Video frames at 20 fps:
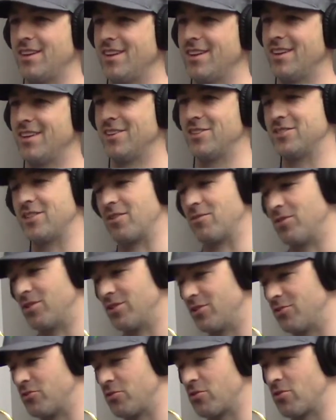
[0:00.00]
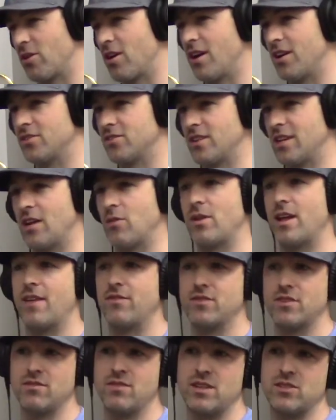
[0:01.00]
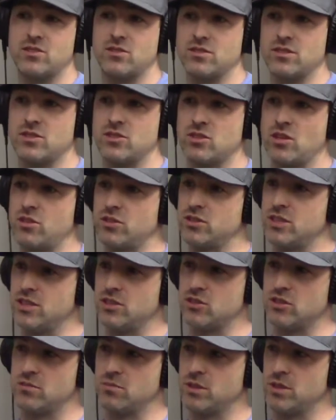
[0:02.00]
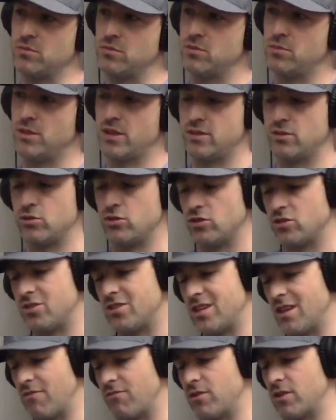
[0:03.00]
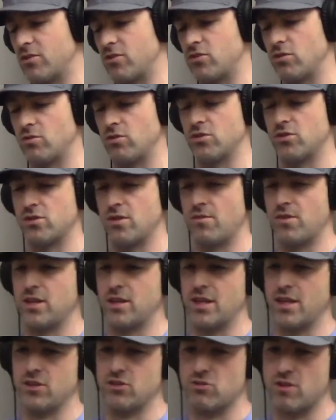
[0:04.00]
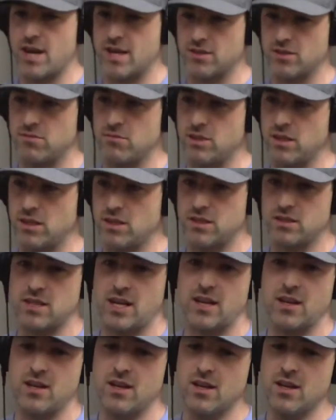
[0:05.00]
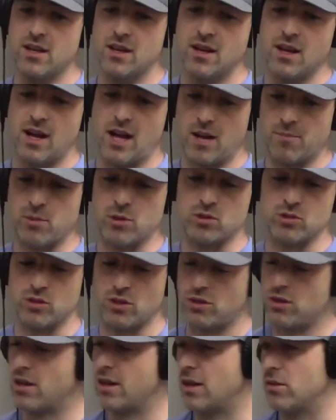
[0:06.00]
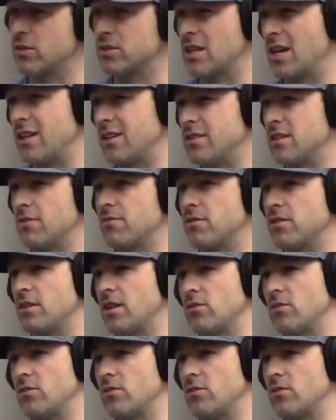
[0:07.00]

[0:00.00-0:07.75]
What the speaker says: It's like, well, it's lacrosse, and I would have to eventually start teaching people. But it was just different, so it was something that attracted me because I personally thought I was kind of different. I was